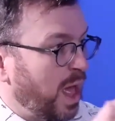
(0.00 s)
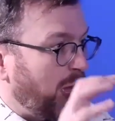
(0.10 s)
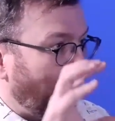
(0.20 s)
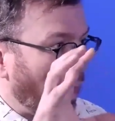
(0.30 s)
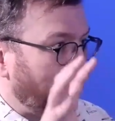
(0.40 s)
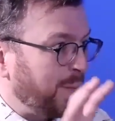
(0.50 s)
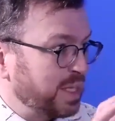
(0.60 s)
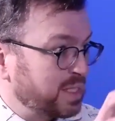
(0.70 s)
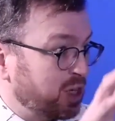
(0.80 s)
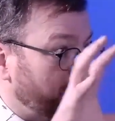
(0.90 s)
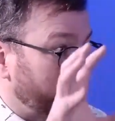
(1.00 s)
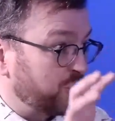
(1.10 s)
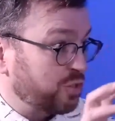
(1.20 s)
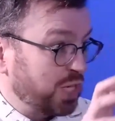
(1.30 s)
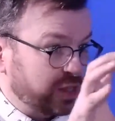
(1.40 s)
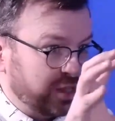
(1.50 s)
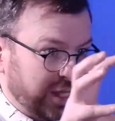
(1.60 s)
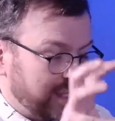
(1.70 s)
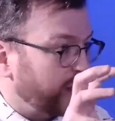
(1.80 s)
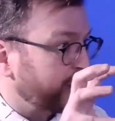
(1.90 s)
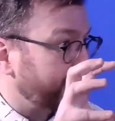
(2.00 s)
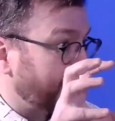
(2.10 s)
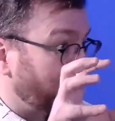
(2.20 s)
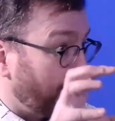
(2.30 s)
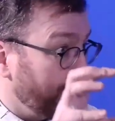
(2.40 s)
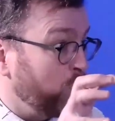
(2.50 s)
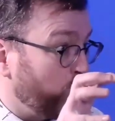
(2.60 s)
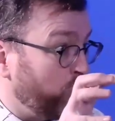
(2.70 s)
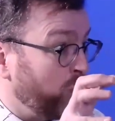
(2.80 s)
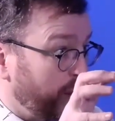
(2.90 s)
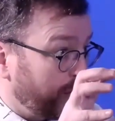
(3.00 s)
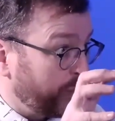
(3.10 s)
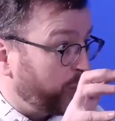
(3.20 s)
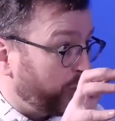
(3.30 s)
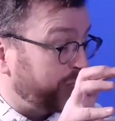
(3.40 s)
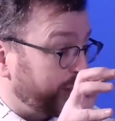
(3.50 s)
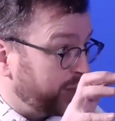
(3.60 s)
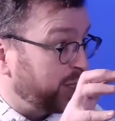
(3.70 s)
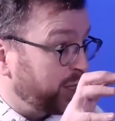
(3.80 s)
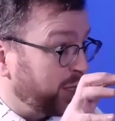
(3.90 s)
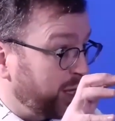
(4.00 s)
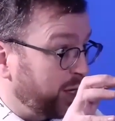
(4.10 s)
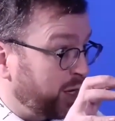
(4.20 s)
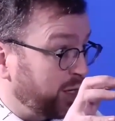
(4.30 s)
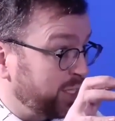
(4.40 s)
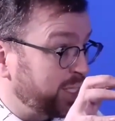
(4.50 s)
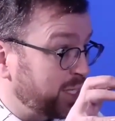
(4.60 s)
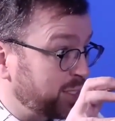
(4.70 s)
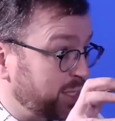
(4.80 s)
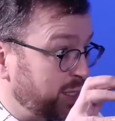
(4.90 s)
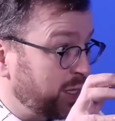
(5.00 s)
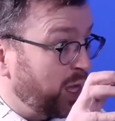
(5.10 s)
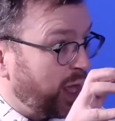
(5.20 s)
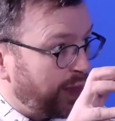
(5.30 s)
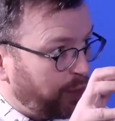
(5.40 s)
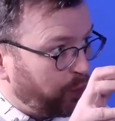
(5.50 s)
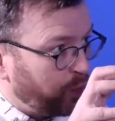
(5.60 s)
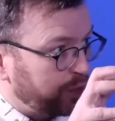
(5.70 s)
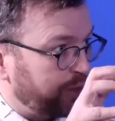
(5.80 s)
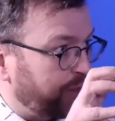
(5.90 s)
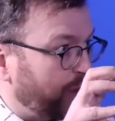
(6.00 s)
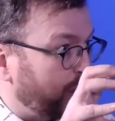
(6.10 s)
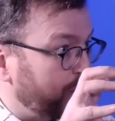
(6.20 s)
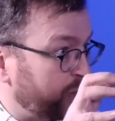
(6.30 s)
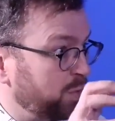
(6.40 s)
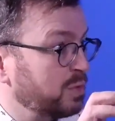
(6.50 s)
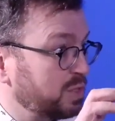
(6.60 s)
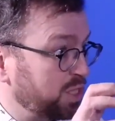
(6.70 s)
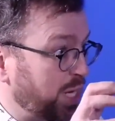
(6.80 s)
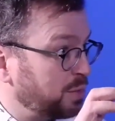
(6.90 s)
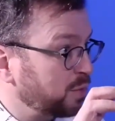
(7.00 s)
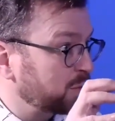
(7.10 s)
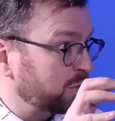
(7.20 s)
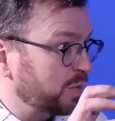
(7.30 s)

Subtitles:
And that means the concentration inside the cell more than what's in our intestine. And then water follows through channels called